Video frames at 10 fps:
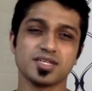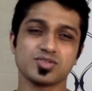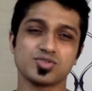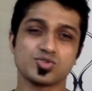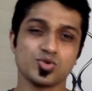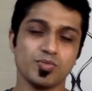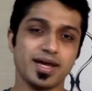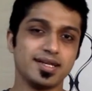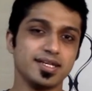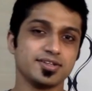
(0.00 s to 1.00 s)
so
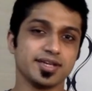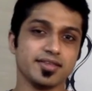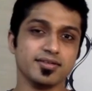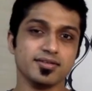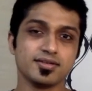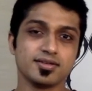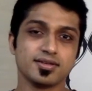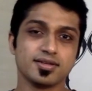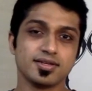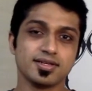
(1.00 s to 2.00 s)
badly together
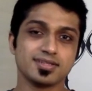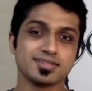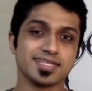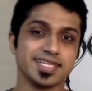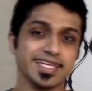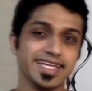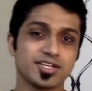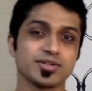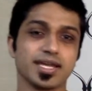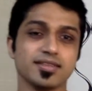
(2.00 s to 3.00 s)
that they get
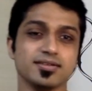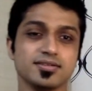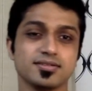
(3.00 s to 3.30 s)
together